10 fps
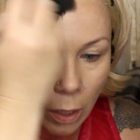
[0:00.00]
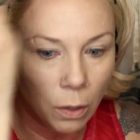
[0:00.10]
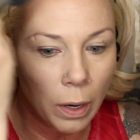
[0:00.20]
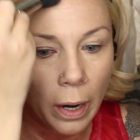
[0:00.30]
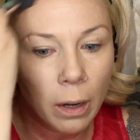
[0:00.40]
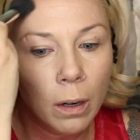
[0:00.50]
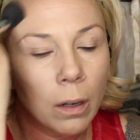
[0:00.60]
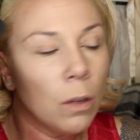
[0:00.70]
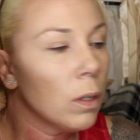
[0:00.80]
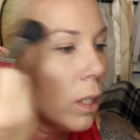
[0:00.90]
in your hair.
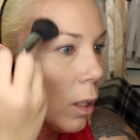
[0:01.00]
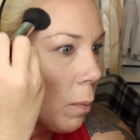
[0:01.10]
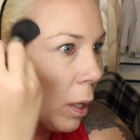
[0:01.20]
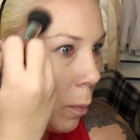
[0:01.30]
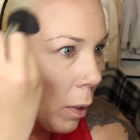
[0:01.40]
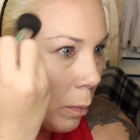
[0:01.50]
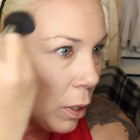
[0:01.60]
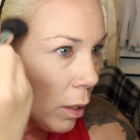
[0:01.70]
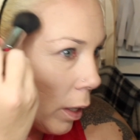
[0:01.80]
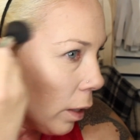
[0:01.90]
You could take a makeup wipe
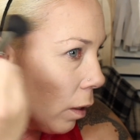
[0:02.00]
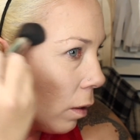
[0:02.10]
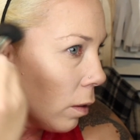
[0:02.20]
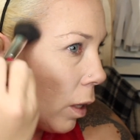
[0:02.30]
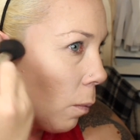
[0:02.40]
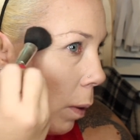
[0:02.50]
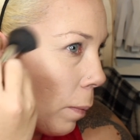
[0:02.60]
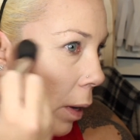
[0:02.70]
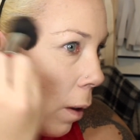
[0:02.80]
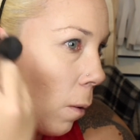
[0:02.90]
to your hair and
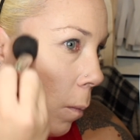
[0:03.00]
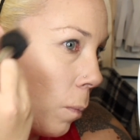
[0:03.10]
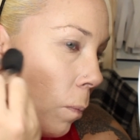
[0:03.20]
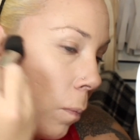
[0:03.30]
wipe it out.